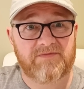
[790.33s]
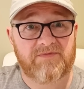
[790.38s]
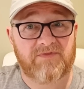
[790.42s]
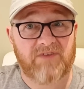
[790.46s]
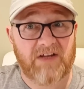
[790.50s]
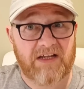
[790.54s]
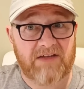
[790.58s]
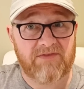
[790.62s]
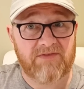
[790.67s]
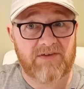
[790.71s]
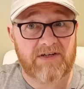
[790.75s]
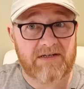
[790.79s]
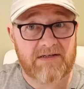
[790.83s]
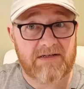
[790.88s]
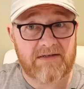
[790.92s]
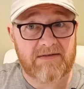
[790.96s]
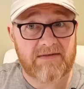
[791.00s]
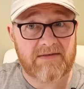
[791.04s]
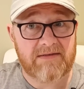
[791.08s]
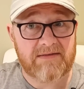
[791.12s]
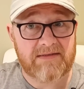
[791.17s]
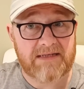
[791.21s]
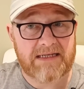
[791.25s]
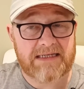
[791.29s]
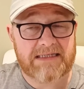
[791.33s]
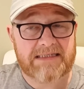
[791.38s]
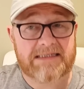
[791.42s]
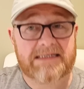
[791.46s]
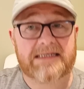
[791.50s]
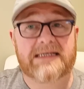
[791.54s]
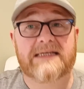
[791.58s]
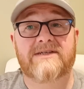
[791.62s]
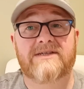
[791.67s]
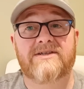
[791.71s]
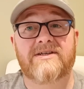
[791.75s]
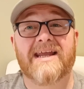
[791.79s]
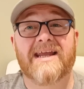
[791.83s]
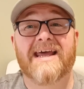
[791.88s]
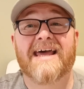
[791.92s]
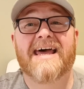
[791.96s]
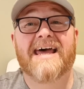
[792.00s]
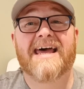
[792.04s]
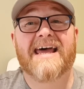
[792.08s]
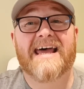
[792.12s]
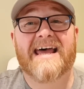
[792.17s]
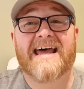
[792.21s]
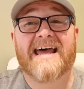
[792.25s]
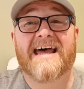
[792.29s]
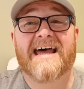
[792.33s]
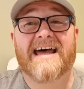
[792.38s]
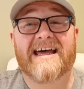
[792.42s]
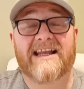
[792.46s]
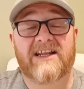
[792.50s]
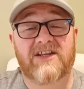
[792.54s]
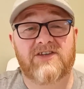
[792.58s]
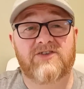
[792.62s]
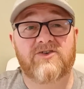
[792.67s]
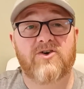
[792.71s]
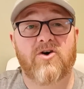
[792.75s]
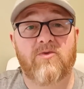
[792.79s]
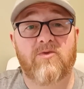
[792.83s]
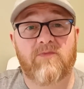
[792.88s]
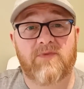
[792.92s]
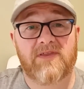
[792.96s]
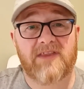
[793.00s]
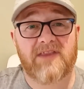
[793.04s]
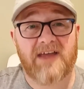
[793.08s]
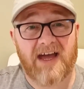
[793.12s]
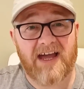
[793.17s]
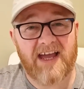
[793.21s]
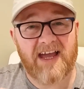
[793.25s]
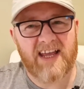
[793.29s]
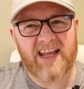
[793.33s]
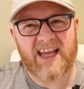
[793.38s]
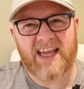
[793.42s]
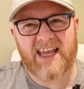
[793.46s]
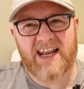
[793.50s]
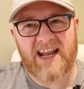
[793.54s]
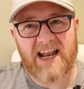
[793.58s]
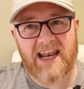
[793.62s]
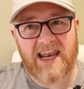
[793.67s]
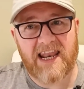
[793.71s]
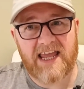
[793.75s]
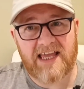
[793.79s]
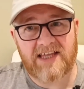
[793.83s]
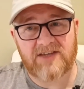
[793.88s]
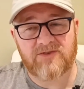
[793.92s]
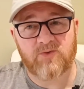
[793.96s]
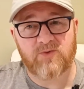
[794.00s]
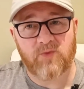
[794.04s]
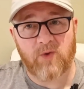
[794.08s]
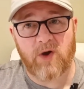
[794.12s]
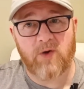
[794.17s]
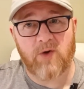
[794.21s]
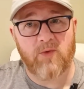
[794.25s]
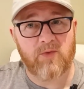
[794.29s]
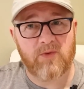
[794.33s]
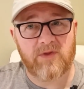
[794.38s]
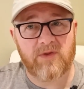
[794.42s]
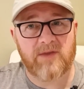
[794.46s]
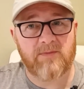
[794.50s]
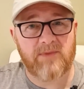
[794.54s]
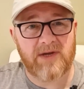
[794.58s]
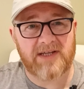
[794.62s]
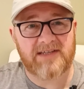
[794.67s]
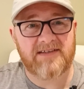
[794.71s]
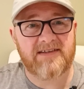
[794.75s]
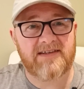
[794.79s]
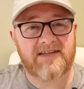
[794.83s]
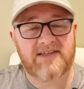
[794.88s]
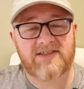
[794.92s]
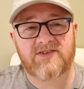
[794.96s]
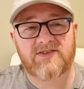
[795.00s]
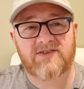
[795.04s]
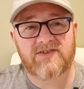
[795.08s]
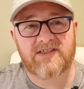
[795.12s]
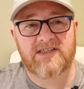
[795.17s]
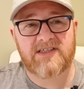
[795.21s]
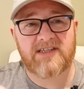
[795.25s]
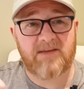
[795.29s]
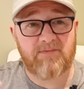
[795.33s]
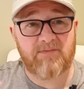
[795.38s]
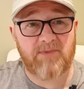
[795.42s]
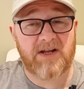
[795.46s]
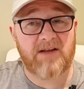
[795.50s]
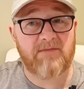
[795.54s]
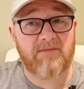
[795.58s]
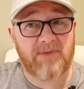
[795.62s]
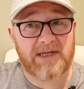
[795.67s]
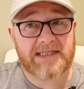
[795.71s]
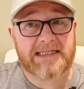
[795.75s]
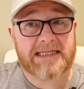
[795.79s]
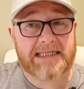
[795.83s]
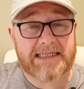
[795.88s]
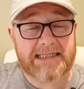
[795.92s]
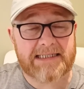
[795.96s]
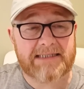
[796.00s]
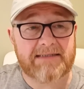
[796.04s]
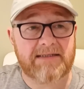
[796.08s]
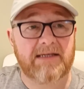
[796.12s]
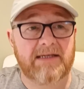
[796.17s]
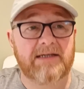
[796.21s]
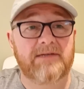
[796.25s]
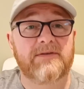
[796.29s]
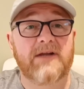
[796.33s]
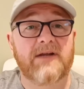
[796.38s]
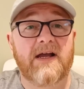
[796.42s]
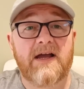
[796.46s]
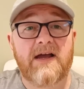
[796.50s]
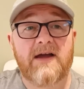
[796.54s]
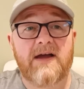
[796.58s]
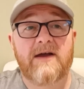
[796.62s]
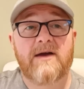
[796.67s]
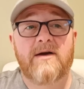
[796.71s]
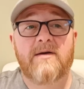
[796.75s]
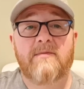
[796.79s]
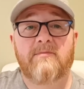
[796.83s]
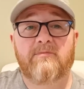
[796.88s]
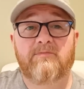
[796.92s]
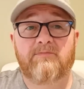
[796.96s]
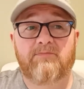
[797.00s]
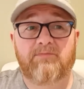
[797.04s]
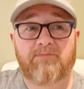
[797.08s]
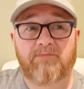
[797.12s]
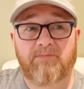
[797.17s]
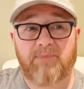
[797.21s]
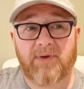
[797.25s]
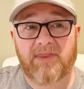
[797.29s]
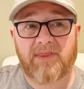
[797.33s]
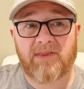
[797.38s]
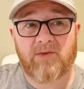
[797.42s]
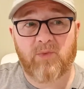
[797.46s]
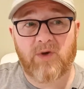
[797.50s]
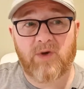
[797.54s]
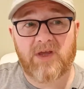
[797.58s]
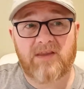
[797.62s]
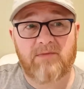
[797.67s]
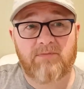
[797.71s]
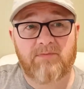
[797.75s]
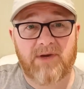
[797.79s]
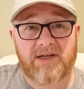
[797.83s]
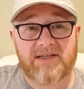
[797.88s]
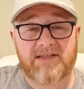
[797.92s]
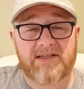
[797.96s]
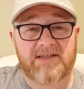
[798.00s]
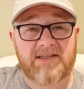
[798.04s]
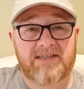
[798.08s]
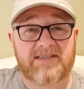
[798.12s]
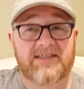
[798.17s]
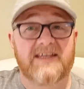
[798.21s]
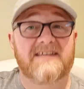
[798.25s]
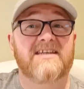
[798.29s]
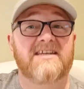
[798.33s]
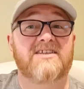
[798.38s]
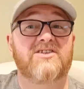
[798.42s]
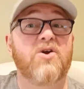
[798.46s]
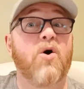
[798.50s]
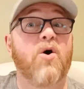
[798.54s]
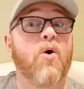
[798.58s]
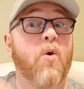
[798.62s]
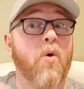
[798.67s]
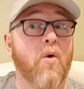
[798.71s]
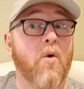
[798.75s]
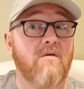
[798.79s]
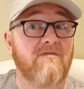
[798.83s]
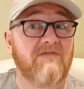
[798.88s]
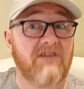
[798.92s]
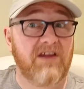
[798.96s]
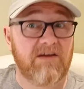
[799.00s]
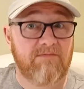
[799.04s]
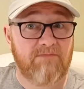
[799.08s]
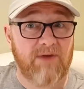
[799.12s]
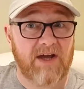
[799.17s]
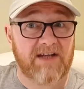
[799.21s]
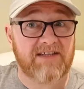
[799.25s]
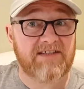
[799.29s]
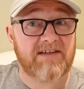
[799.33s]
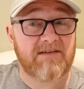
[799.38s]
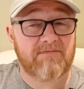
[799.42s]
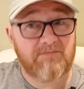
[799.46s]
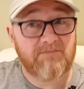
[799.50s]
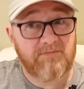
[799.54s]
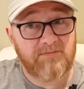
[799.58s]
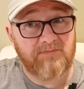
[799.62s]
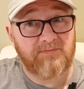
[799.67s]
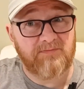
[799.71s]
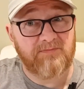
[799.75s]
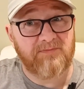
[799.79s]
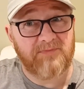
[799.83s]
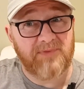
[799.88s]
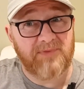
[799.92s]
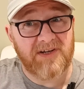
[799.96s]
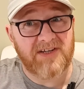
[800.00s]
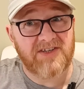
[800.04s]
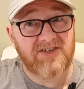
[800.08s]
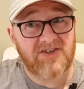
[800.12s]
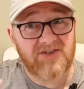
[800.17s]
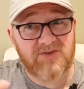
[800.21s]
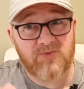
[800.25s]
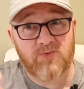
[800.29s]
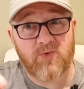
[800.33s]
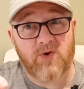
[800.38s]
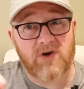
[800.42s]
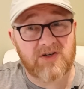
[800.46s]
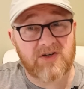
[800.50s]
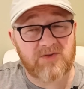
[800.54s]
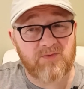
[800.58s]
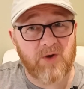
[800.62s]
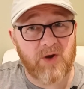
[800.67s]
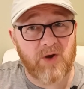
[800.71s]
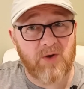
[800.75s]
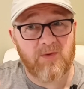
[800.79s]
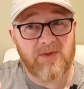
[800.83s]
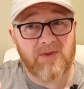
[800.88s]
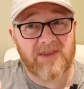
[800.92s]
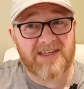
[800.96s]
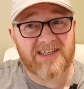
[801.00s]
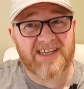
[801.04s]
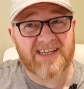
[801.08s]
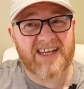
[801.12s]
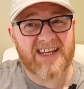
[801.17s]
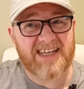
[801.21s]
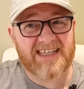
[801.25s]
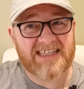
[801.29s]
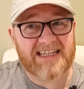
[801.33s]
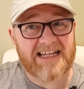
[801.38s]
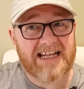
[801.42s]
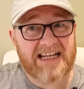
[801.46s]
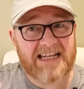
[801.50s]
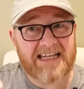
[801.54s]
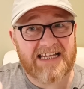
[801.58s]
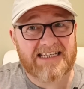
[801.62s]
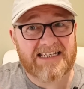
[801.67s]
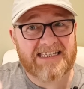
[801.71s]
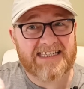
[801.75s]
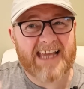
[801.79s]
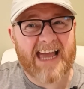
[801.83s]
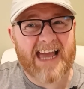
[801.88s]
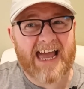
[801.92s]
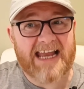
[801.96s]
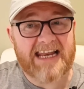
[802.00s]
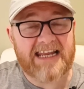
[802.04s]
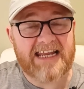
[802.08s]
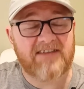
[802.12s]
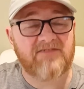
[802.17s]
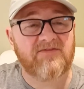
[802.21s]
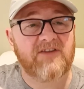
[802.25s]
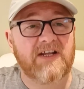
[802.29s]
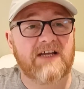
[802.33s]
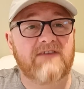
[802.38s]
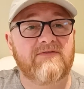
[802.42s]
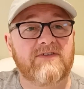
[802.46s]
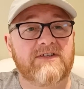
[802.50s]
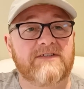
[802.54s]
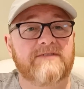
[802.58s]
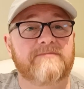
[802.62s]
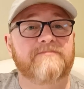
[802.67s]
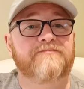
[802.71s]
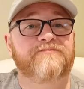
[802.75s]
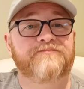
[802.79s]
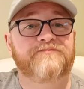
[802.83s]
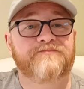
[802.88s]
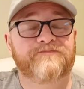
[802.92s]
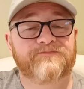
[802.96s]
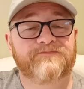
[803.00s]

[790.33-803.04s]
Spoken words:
flavour sensation. And on top of that, it kind of links well with the bitterness, because there's a bit of bitterness there. But the way the bitterness is, it's not overly bitter, but it just works well with this kind of slightly tanning flavours.